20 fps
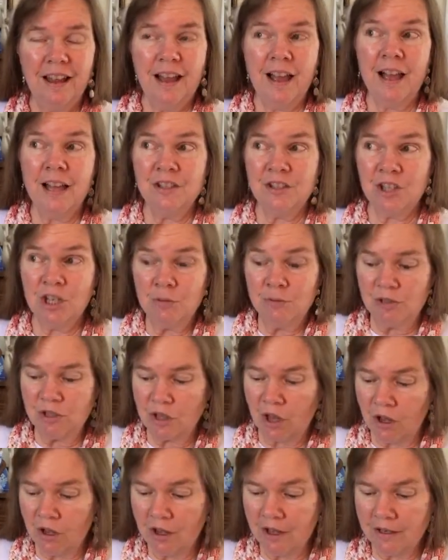And she was
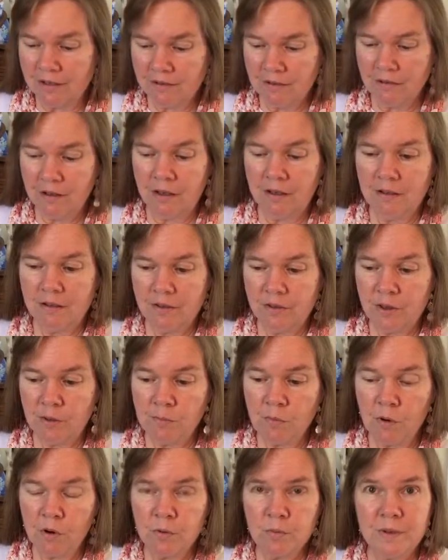on the
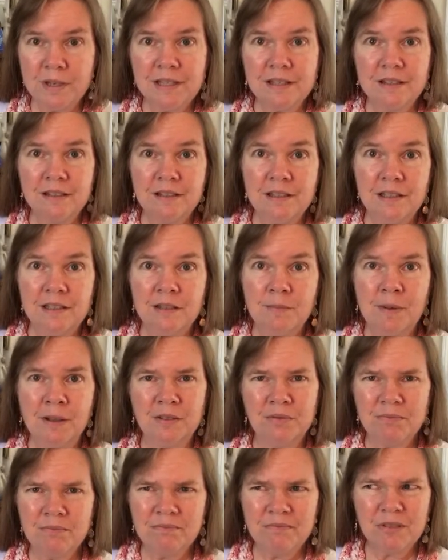more recent dig
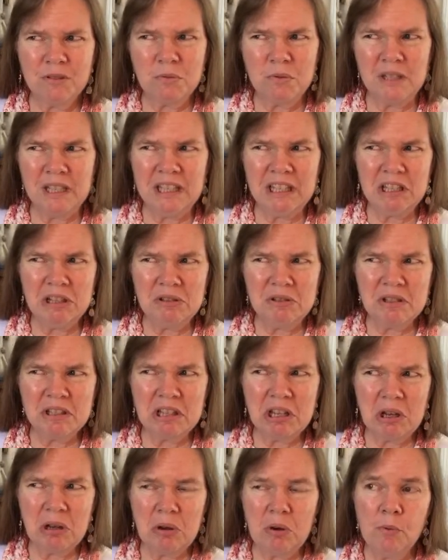about 3 years
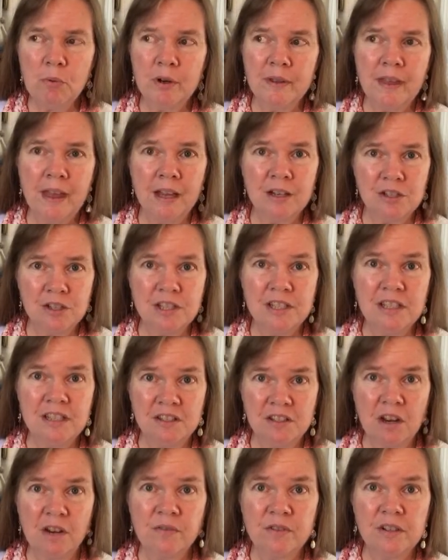ago where they actually
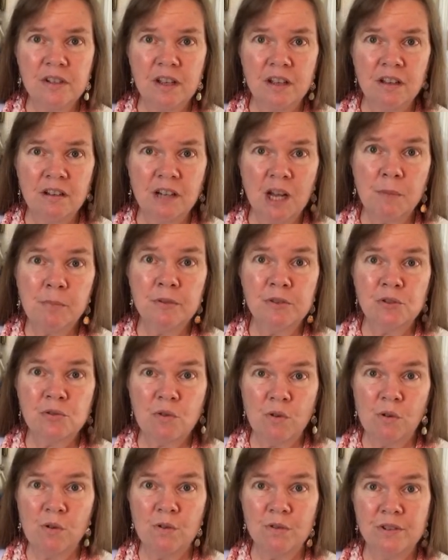discovered a couple
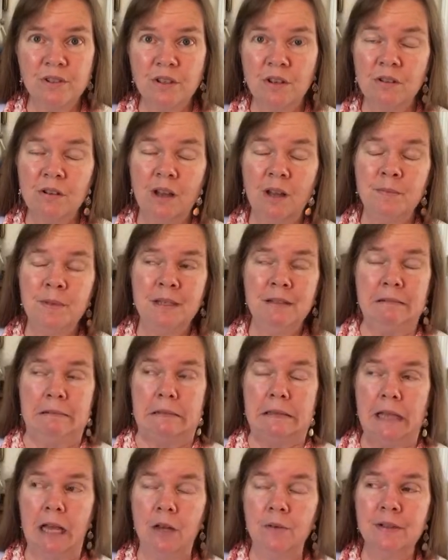scrolls. So, I mean,
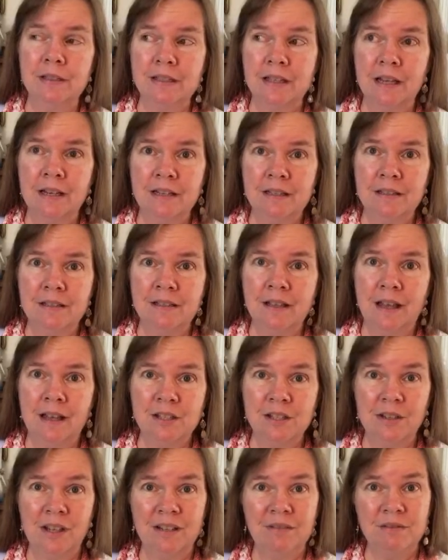how exciting is that?
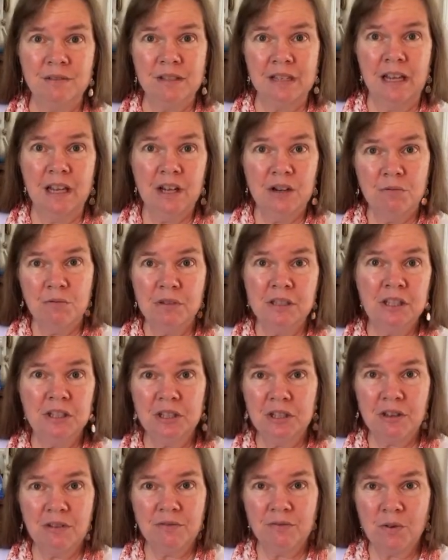So I was really
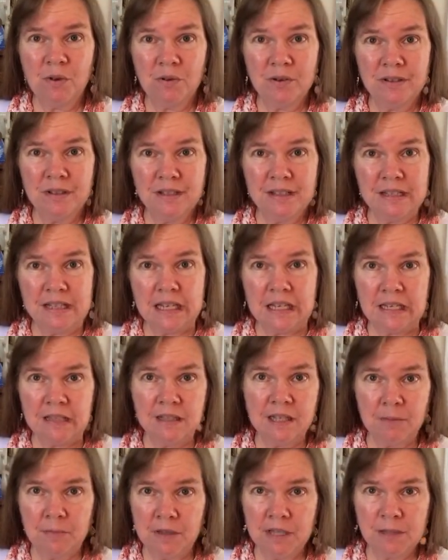looking forward to seeing
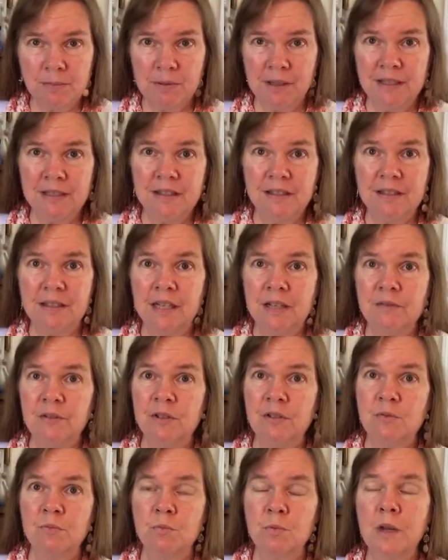some of these places that I've
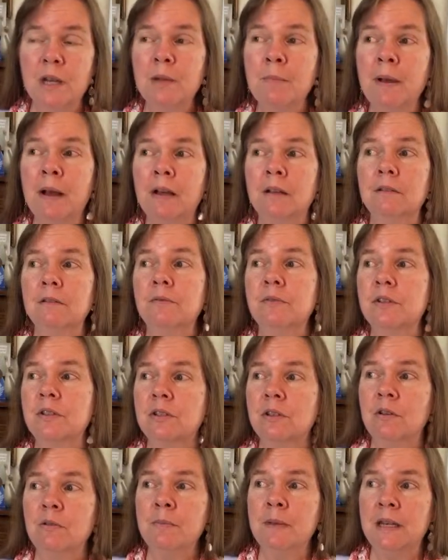just read about for
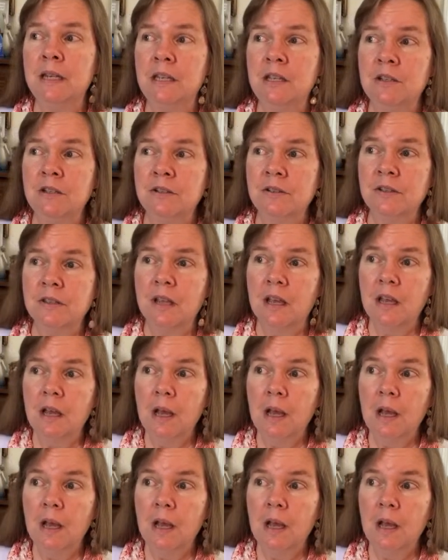so many years.